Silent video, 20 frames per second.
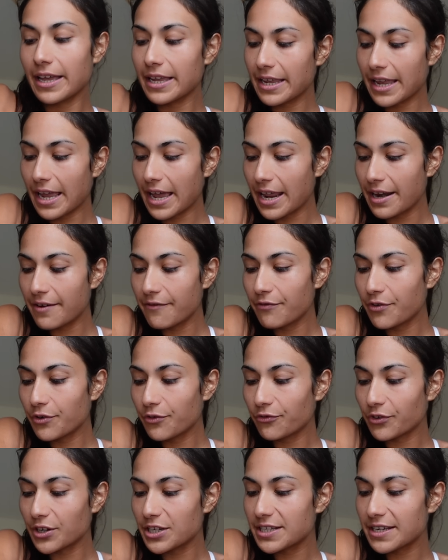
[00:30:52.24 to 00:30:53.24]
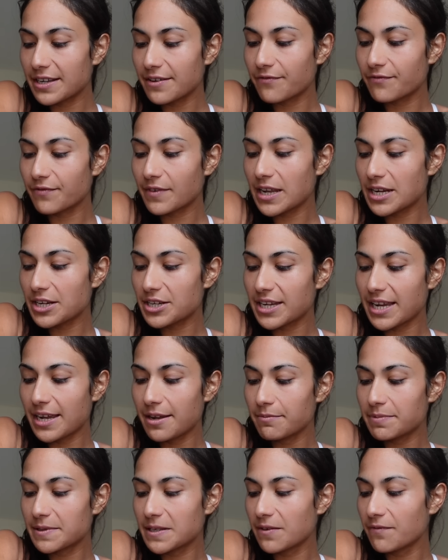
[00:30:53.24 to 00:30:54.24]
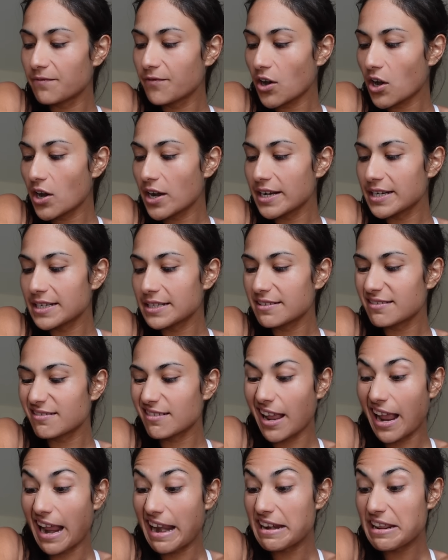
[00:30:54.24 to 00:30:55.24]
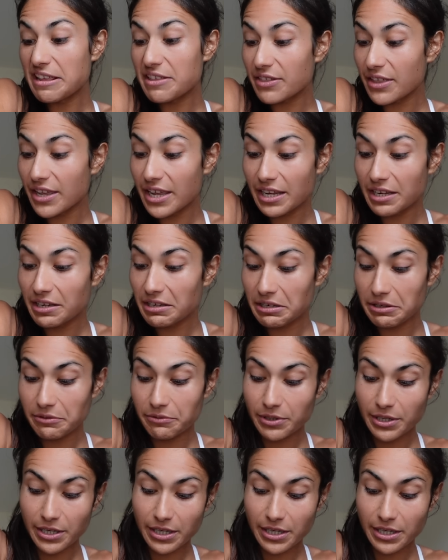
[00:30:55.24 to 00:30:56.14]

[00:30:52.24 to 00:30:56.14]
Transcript: Again, feel free to give tips, advice, anything you want